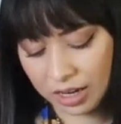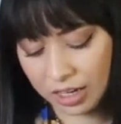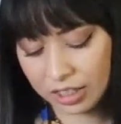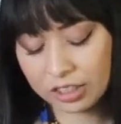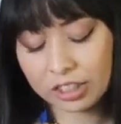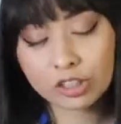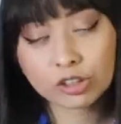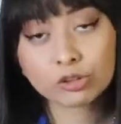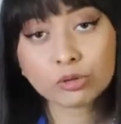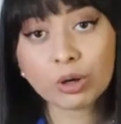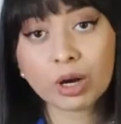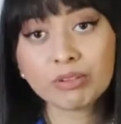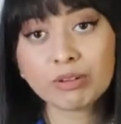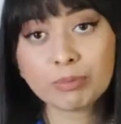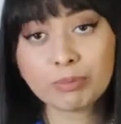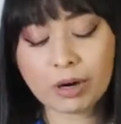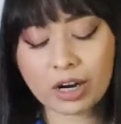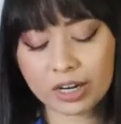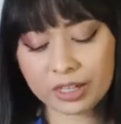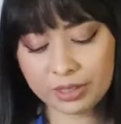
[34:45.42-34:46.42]
I needed to have
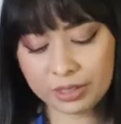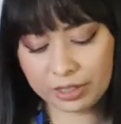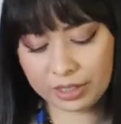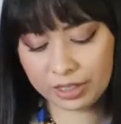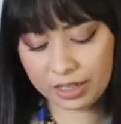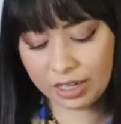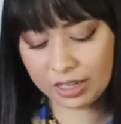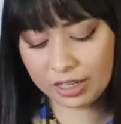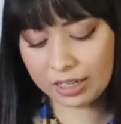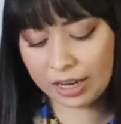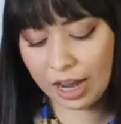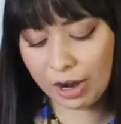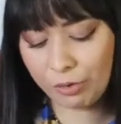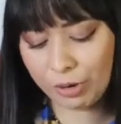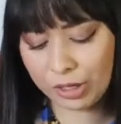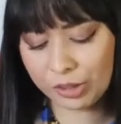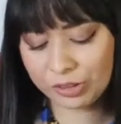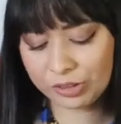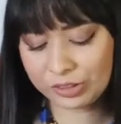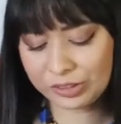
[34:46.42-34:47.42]
a partner. And
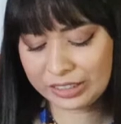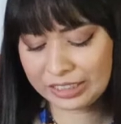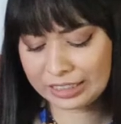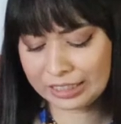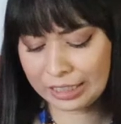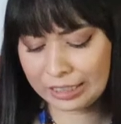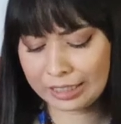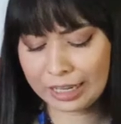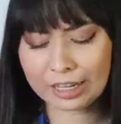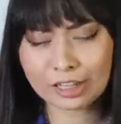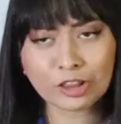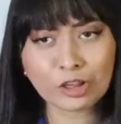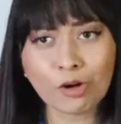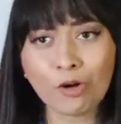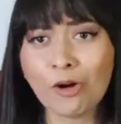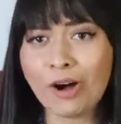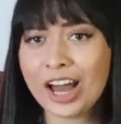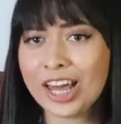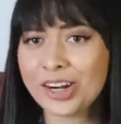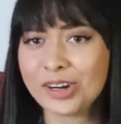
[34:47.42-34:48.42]
now I understand that
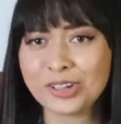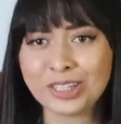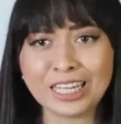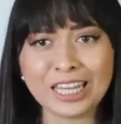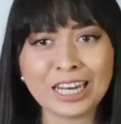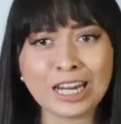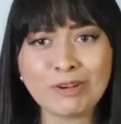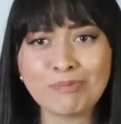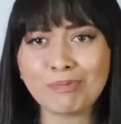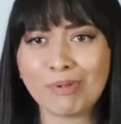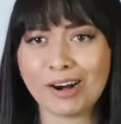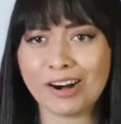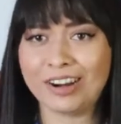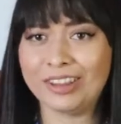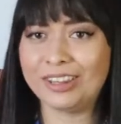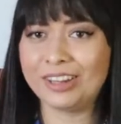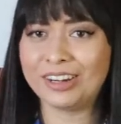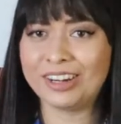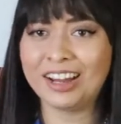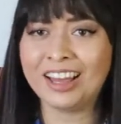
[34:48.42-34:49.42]
no, I don't need a
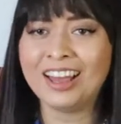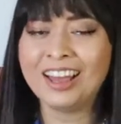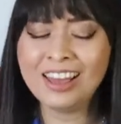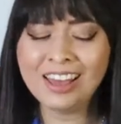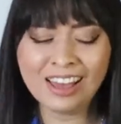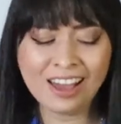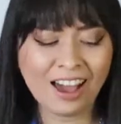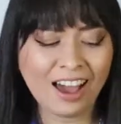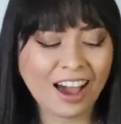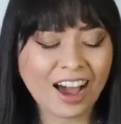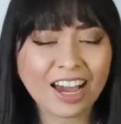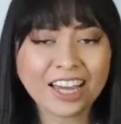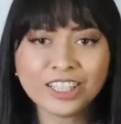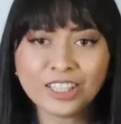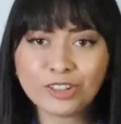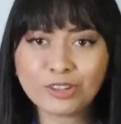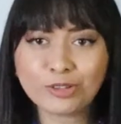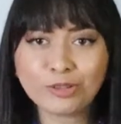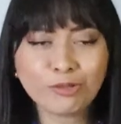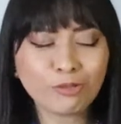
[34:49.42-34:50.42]
partner. I
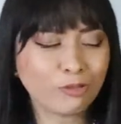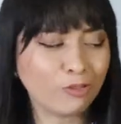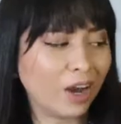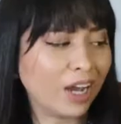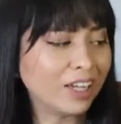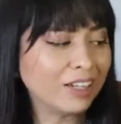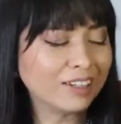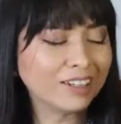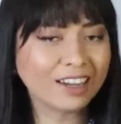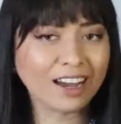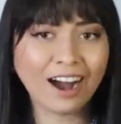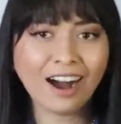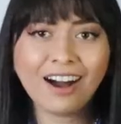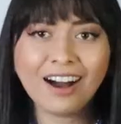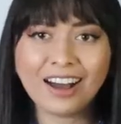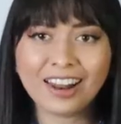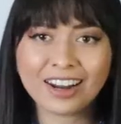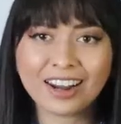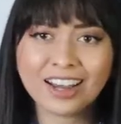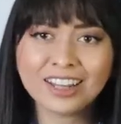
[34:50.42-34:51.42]
need to find
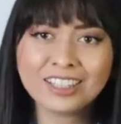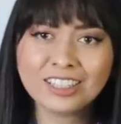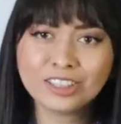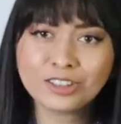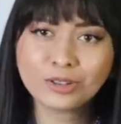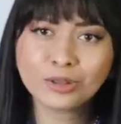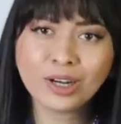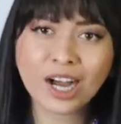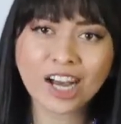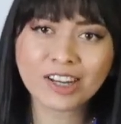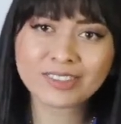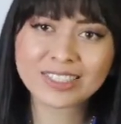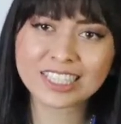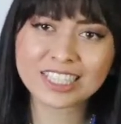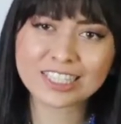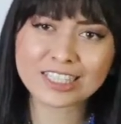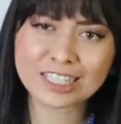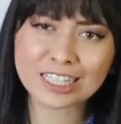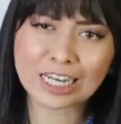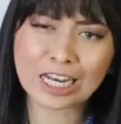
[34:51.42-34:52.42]
God. I need to have
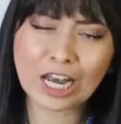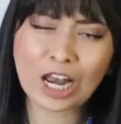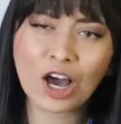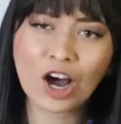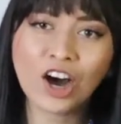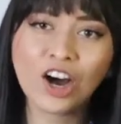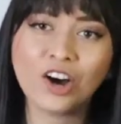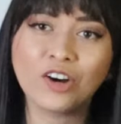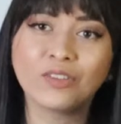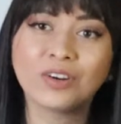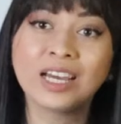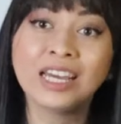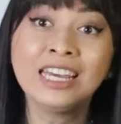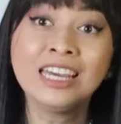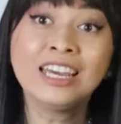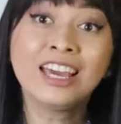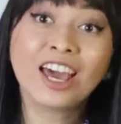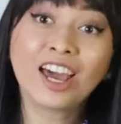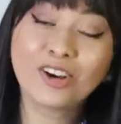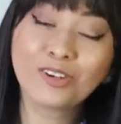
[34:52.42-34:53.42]
His love.
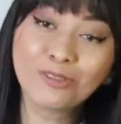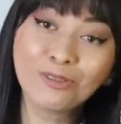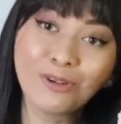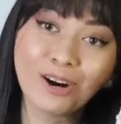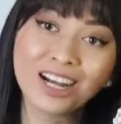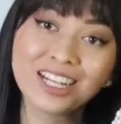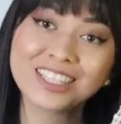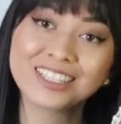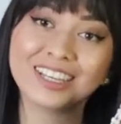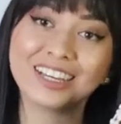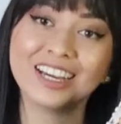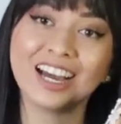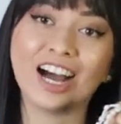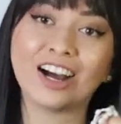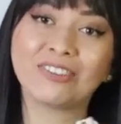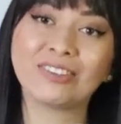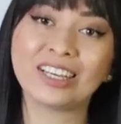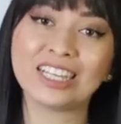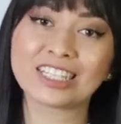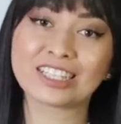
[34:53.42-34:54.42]
And once I
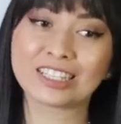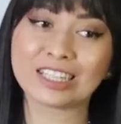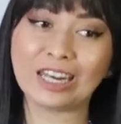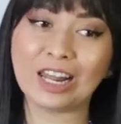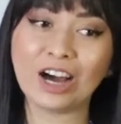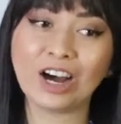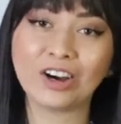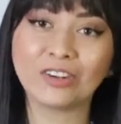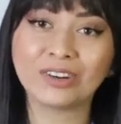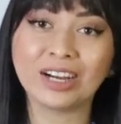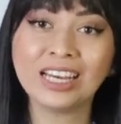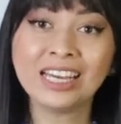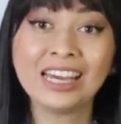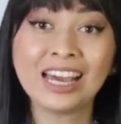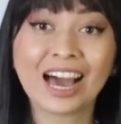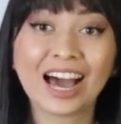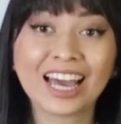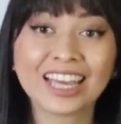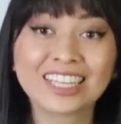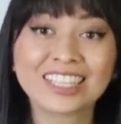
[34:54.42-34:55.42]
have His love,
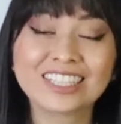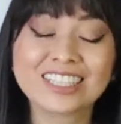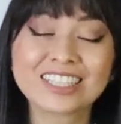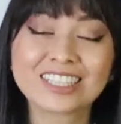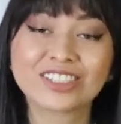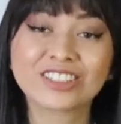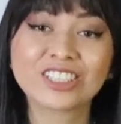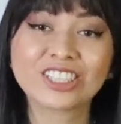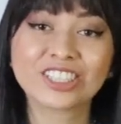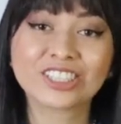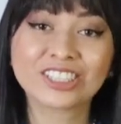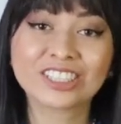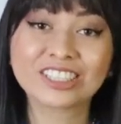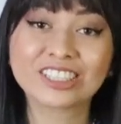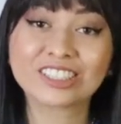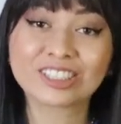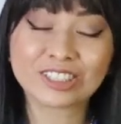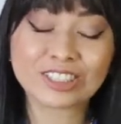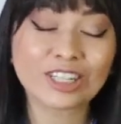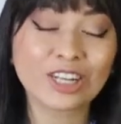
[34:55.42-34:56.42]
I can start
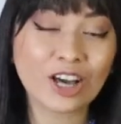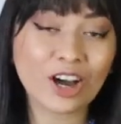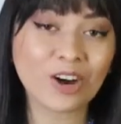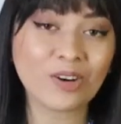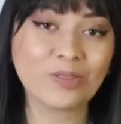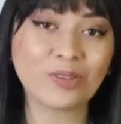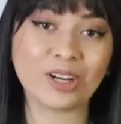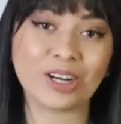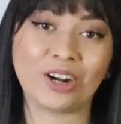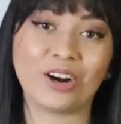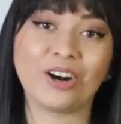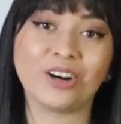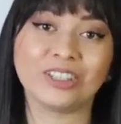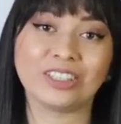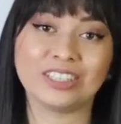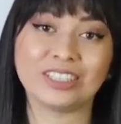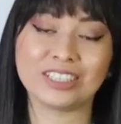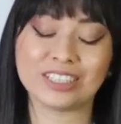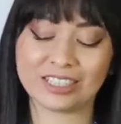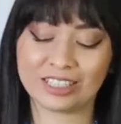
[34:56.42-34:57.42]
sharing this love with
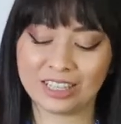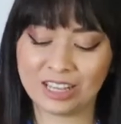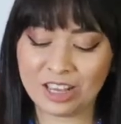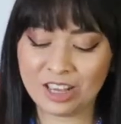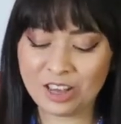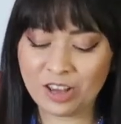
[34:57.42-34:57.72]
others.